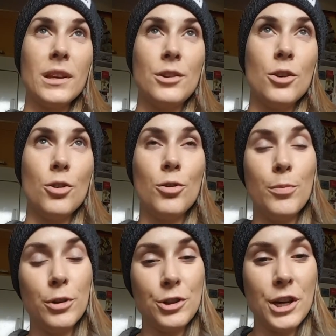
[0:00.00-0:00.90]
no
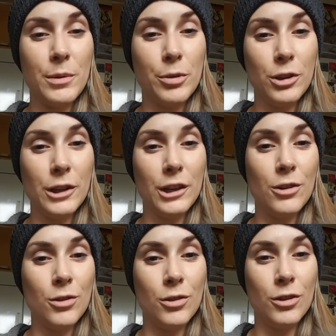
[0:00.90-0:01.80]
pushing, pulling,
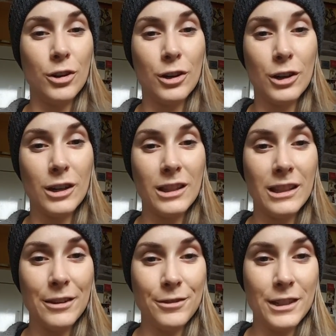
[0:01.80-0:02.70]
or
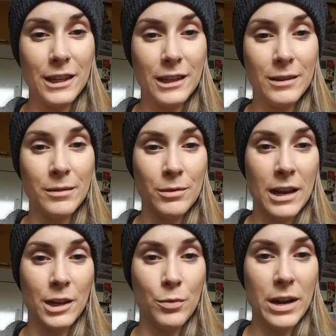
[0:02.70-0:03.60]
lifting
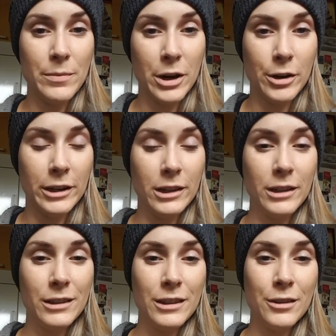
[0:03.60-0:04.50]
any weight bearing
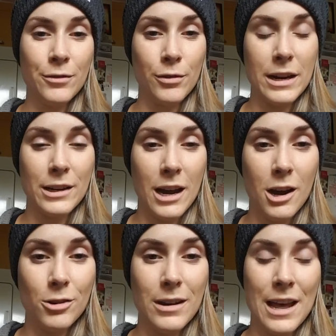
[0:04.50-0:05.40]
for right
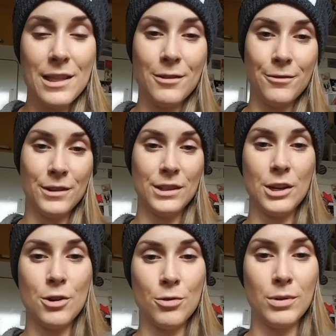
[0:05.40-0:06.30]
now, and then
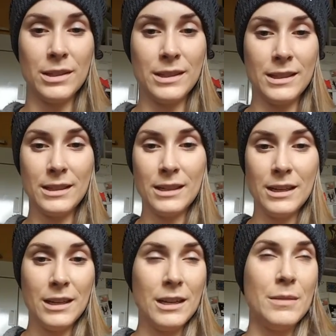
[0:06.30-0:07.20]
physio was
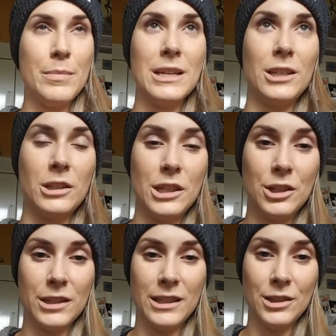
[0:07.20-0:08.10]
basically
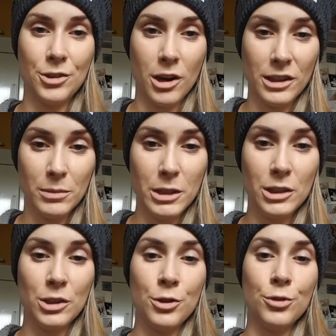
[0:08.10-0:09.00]
just instructing me
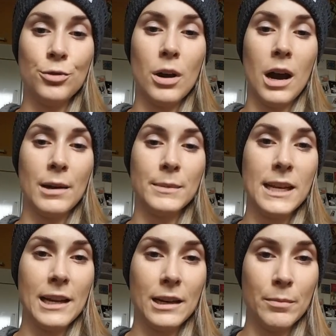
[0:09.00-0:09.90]
to
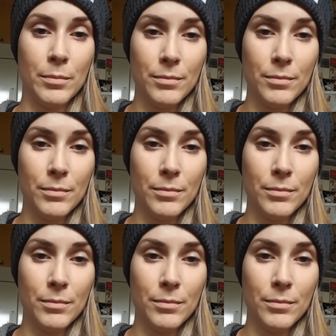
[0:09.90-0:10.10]
take a